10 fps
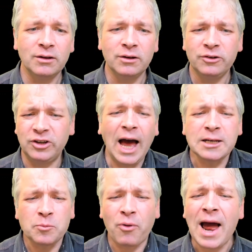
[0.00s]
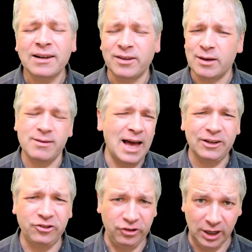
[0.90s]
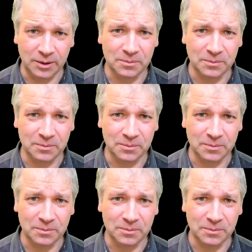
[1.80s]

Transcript: She hadn't practiced, had she?